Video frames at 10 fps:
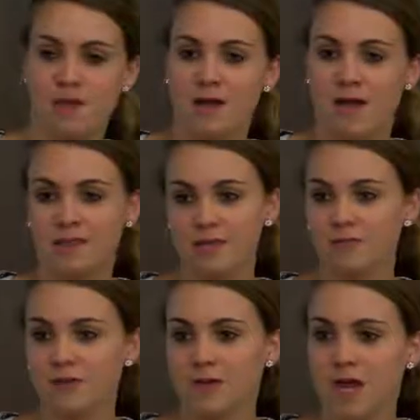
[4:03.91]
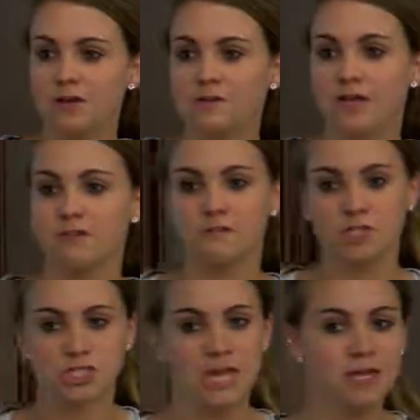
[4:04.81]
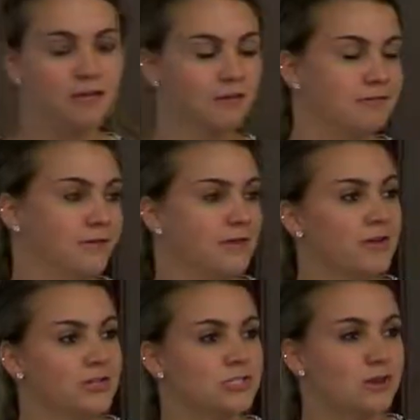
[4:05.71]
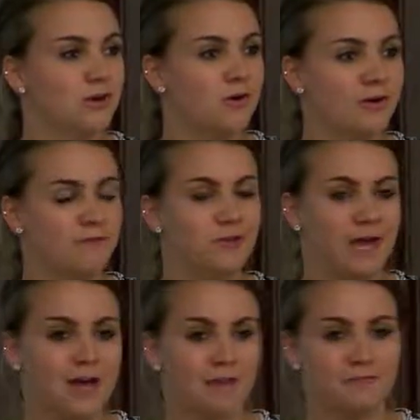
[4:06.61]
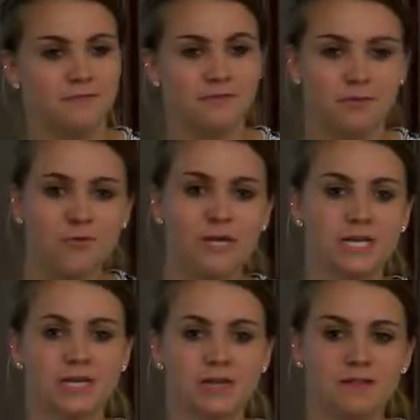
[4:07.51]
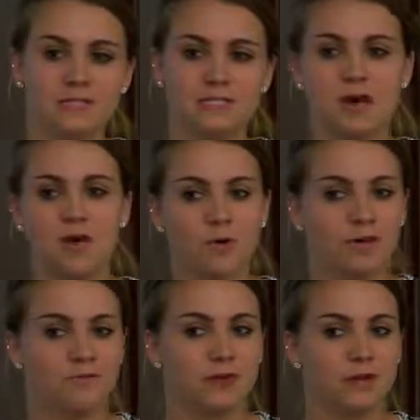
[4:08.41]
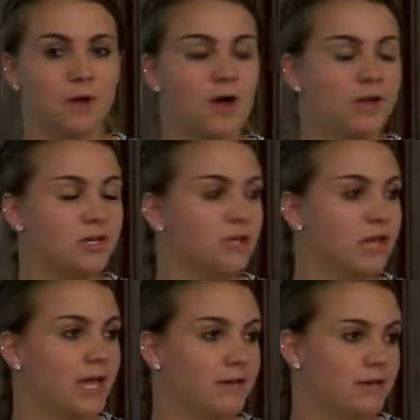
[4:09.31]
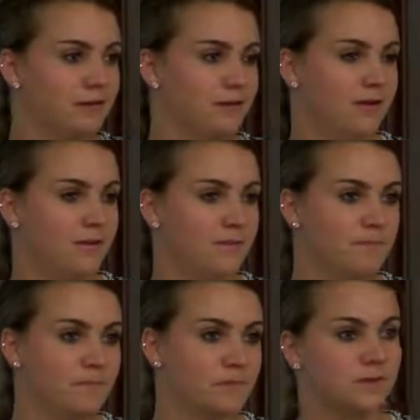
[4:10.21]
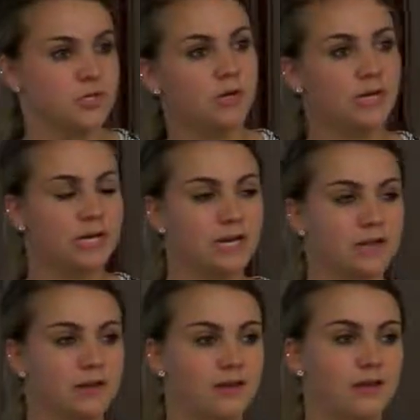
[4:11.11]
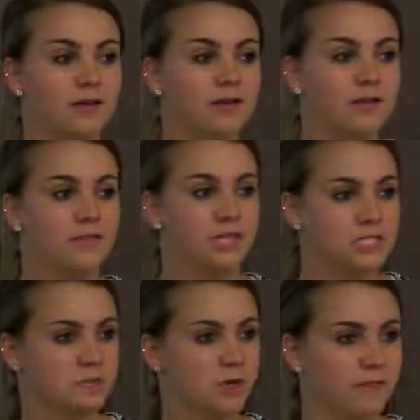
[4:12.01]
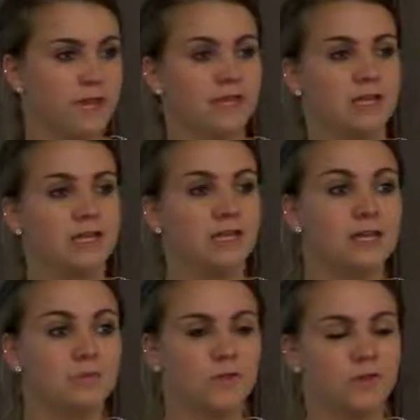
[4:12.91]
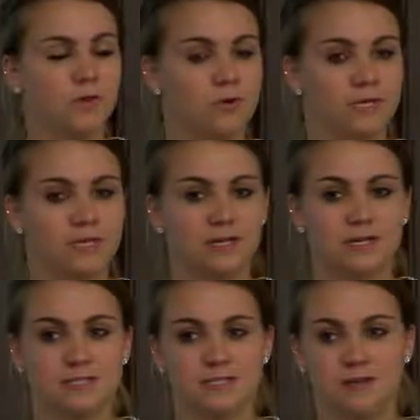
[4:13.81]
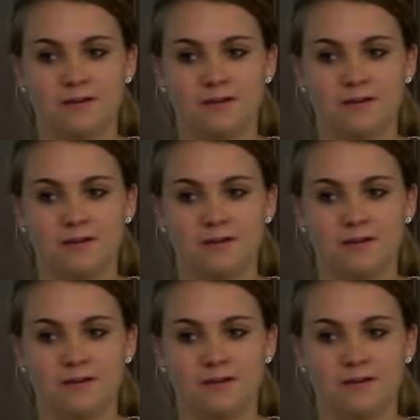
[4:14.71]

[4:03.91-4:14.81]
I think of it kind of like a fish tank. So if you have one kidney that's not working very well and you get donated a kidney, they just put that kidney in with the old kidneys,